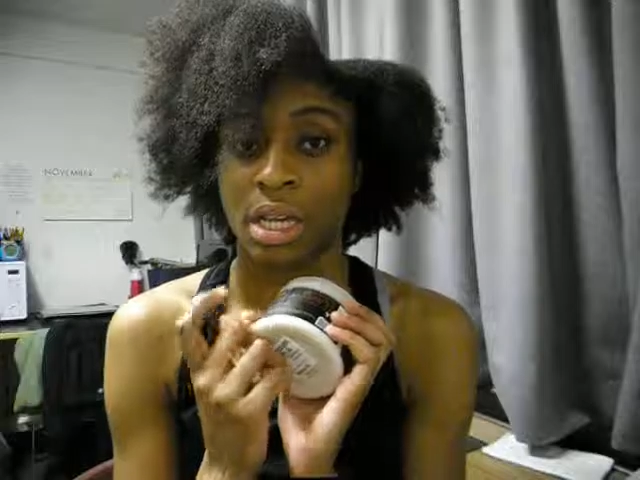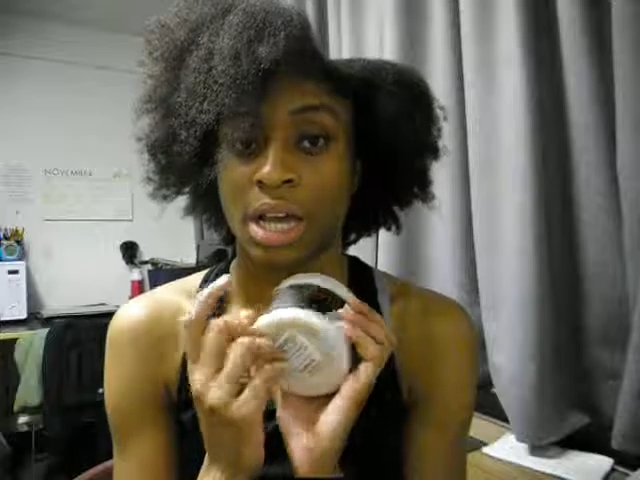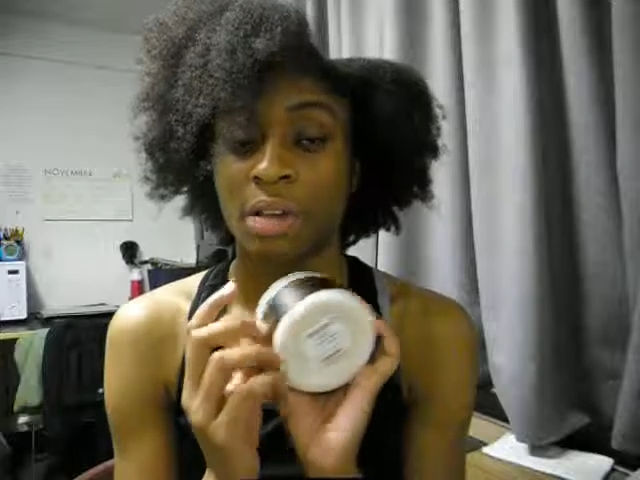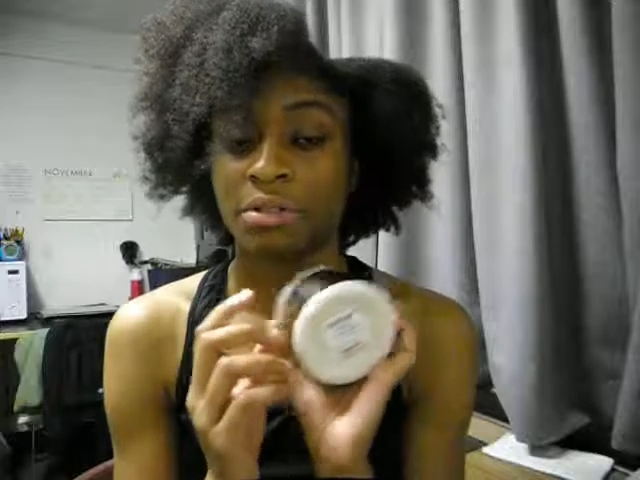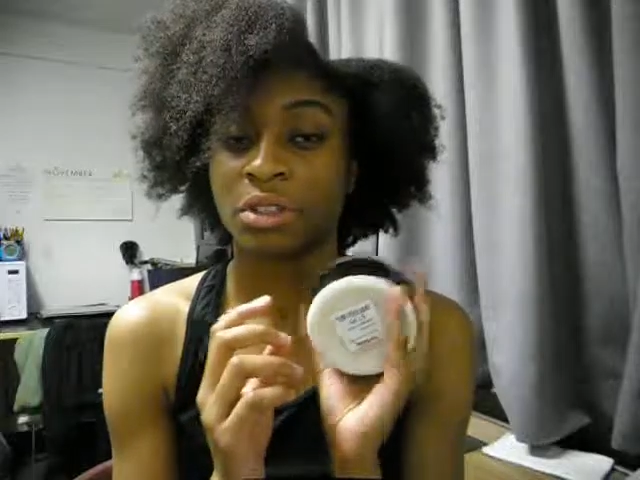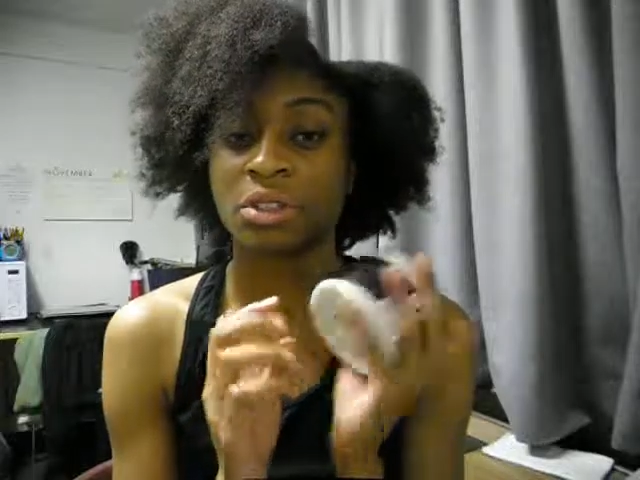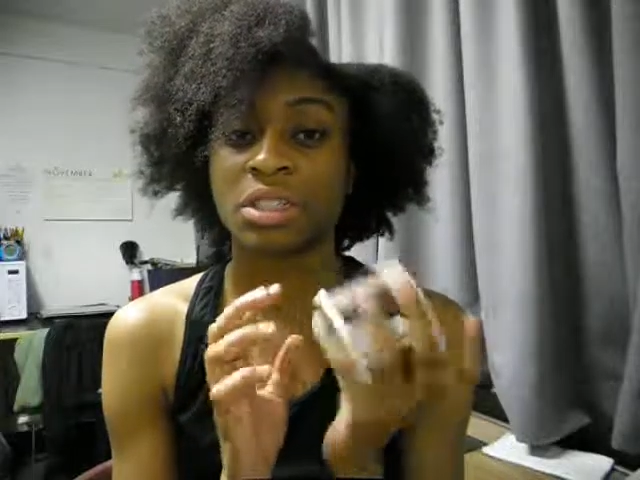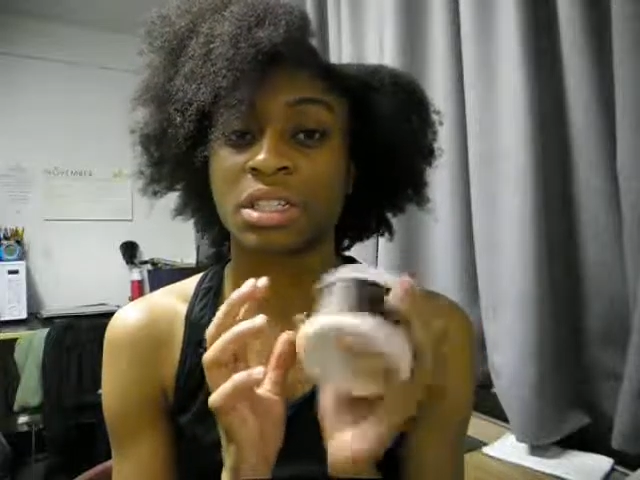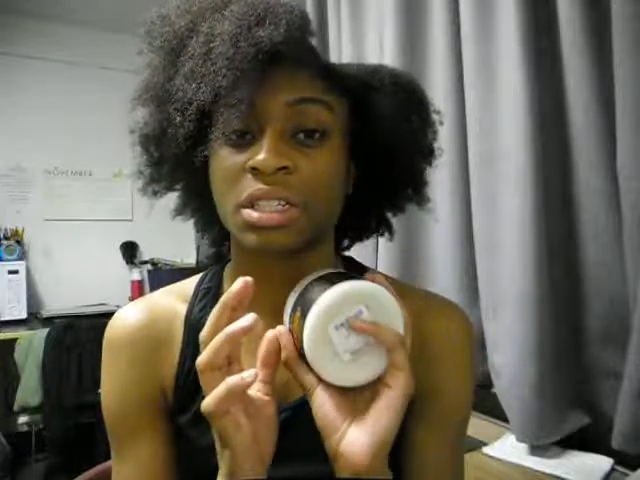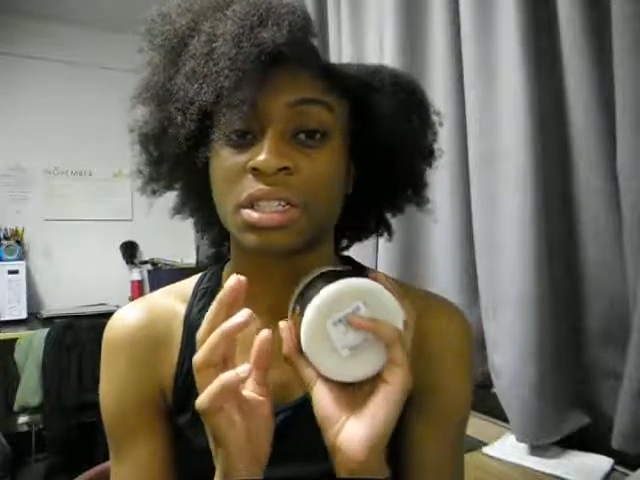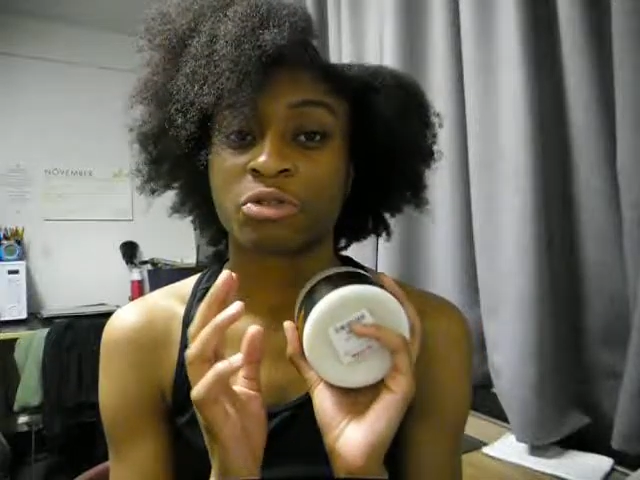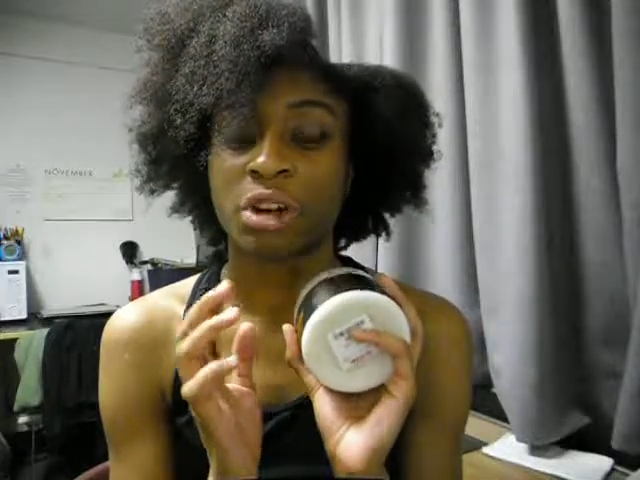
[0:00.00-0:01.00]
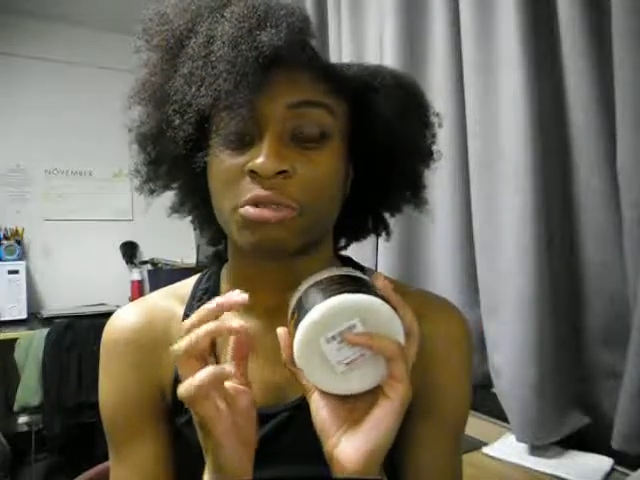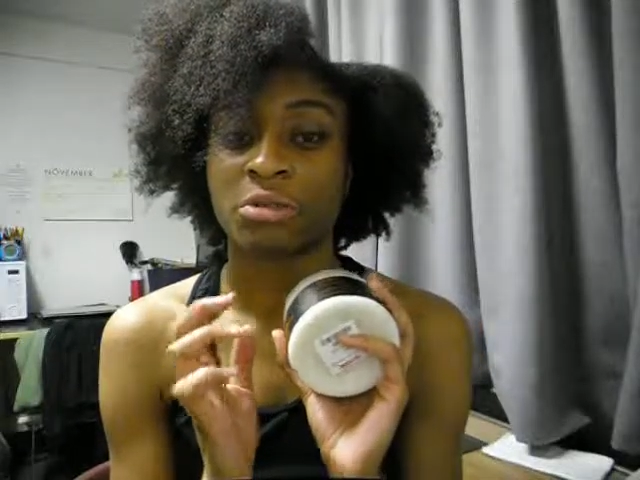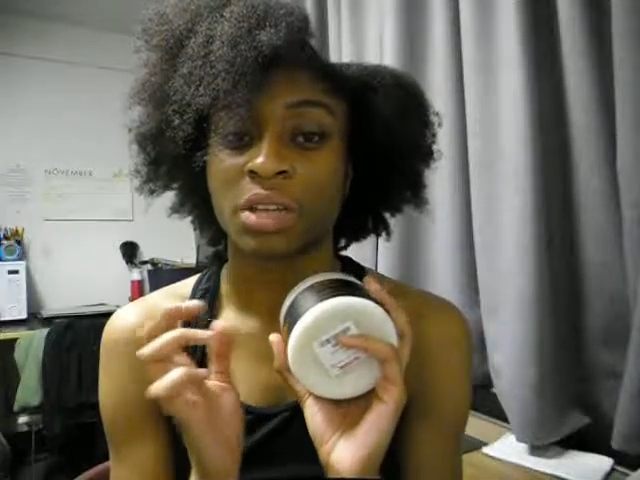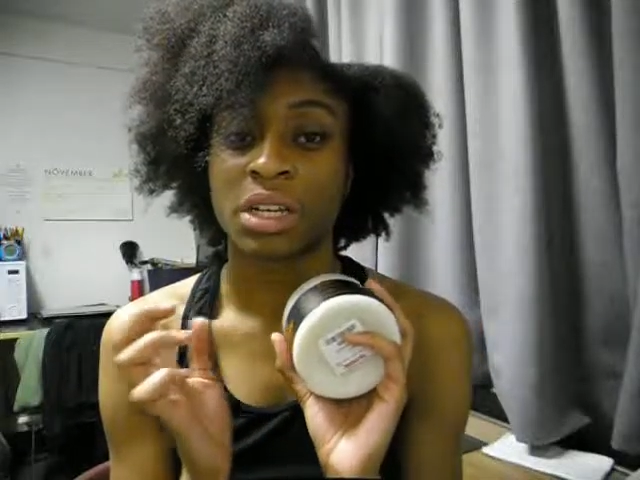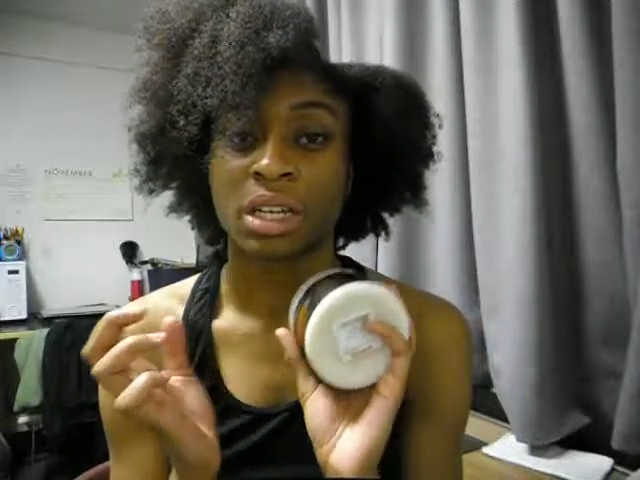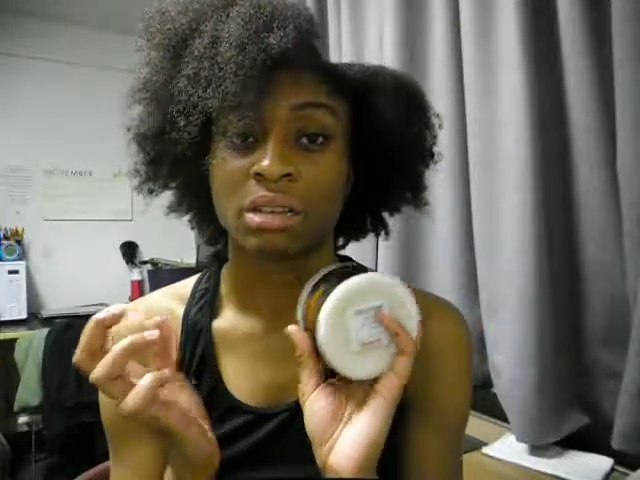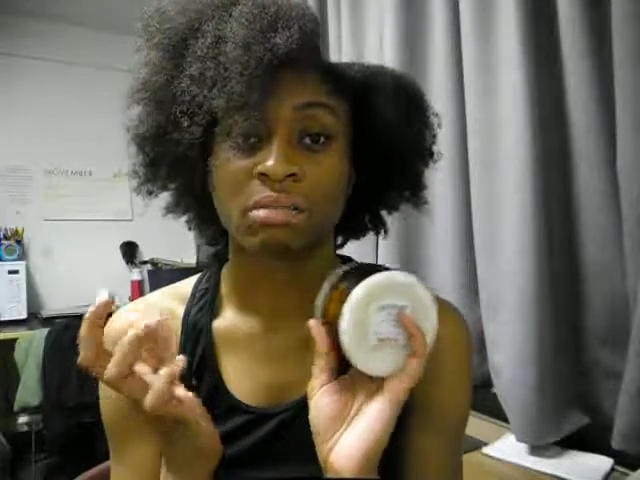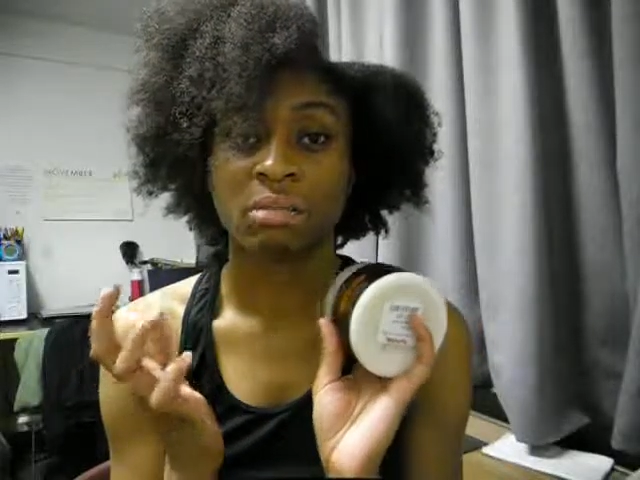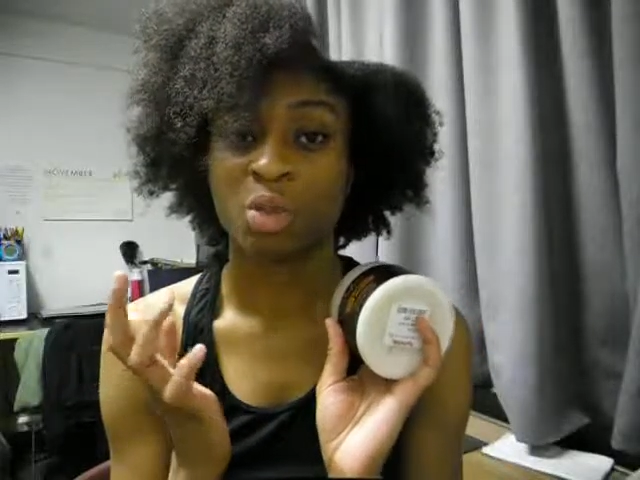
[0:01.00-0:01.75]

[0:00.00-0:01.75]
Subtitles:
I've used this roughly like